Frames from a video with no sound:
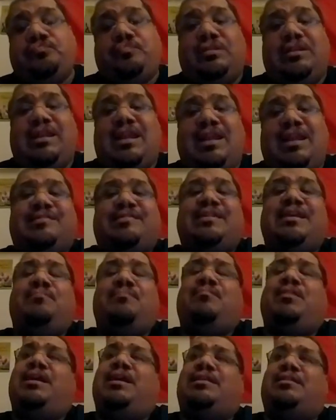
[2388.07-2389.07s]
it
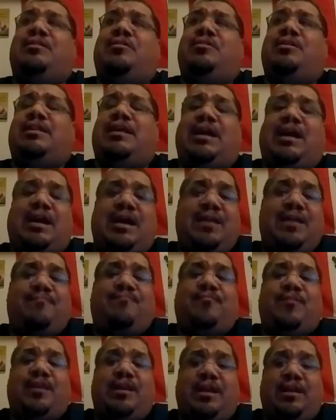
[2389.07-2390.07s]
seemed like during the
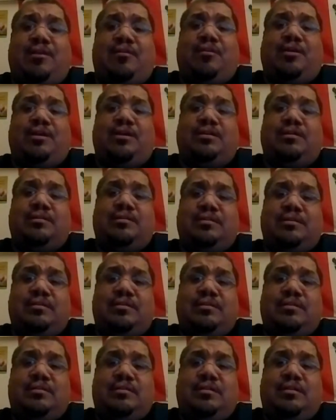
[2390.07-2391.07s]
hyphy era
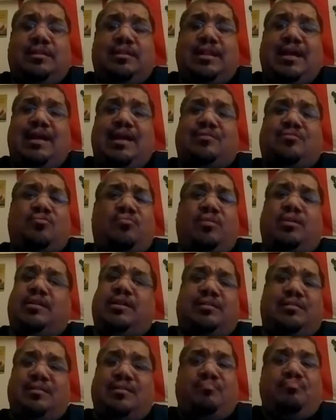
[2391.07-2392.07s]
That's when
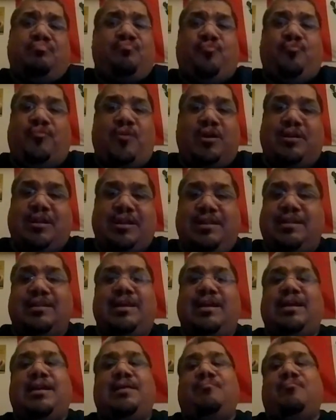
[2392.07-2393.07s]
the fucking
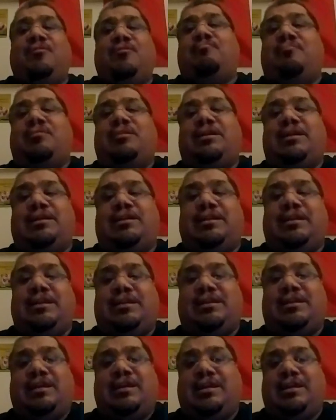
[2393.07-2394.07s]
game completely
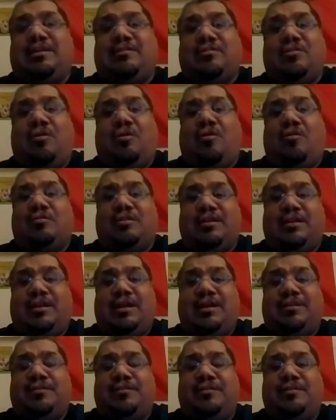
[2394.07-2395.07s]
changed
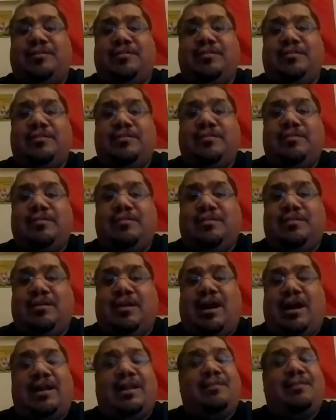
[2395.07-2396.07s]
altogether.
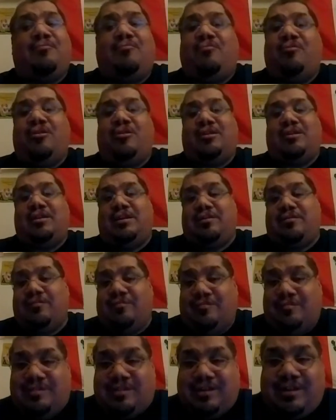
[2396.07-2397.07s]
I never wore
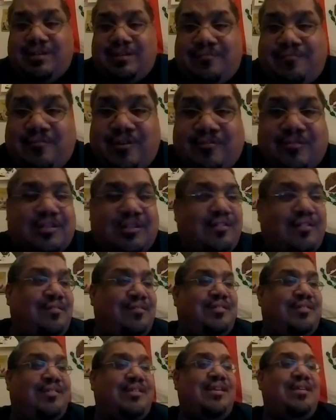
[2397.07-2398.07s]
ankles. I didn't fuck with
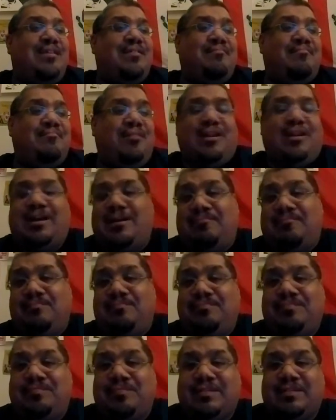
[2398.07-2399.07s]
those. But
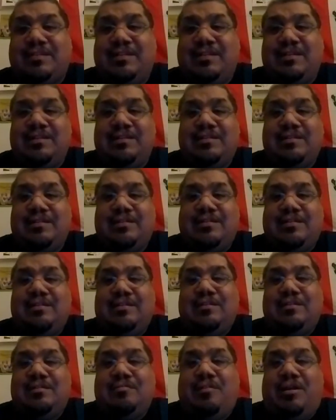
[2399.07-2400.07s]

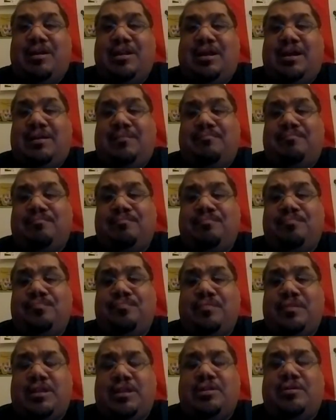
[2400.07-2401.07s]
but
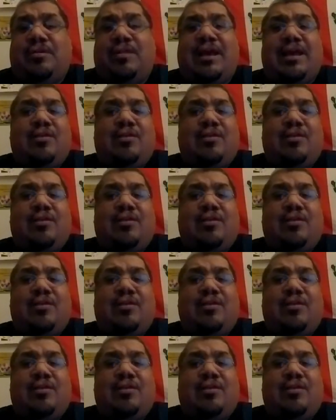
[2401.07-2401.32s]
you know, that